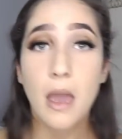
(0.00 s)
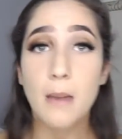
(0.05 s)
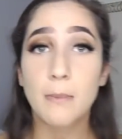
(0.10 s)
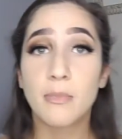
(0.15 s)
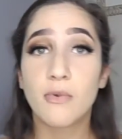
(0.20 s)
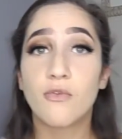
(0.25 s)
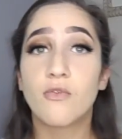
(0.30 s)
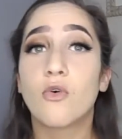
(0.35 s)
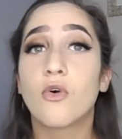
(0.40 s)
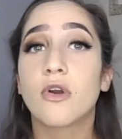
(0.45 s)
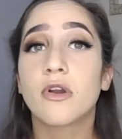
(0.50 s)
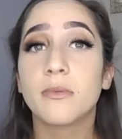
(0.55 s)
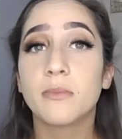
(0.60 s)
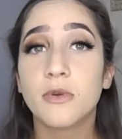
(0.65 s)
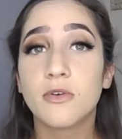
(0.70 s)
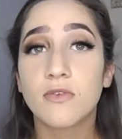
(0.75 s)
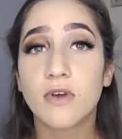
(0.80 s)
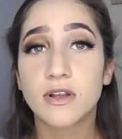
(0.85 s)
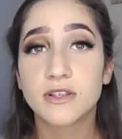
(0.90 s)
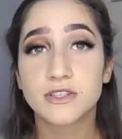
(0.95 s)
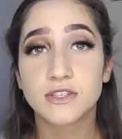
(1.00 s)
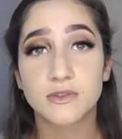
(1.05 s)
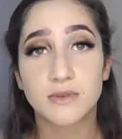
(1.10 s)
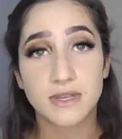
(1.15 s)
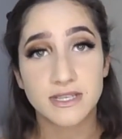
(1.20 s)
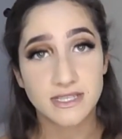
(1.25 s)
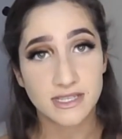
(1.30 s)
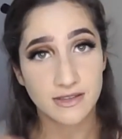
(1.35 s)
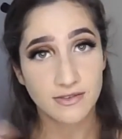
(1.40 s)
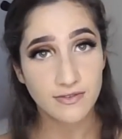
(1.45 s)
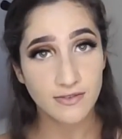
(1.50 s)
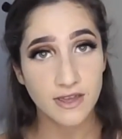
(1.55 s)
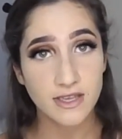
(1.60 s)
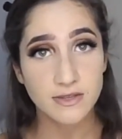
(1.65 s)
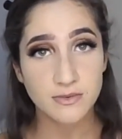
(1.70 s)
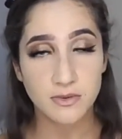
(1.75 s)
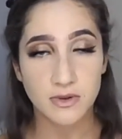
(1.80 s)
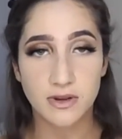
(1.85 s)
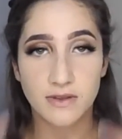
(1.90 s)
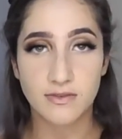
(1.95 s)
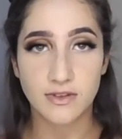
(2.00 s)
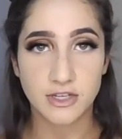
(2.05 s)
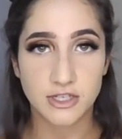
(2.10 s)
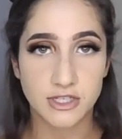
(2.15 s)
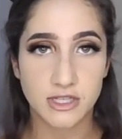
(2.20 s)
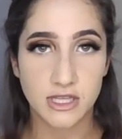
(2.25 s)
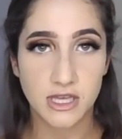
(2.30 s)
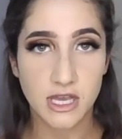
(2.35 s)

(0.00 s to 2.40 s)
Before we move on to the rest of the face, we're going to finish the